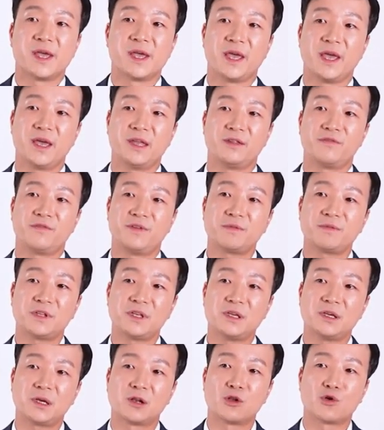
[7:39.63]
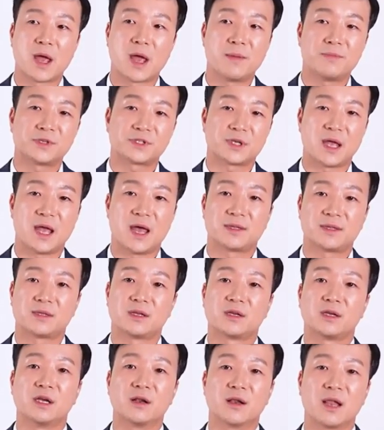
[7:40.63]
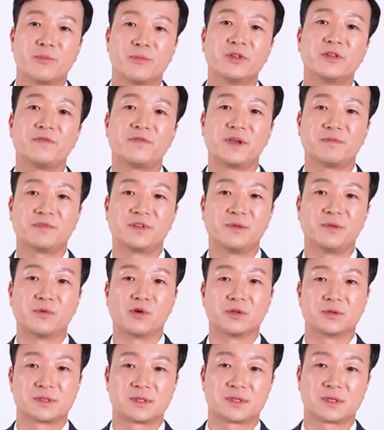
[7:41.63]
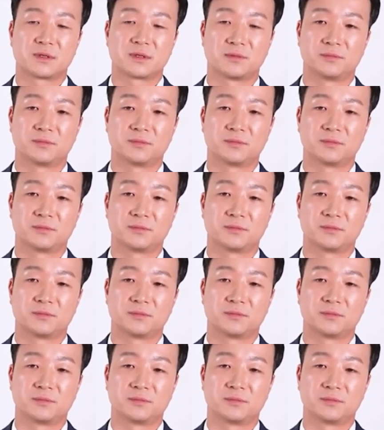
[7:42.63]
and 50 kiloamps at 1150 volt.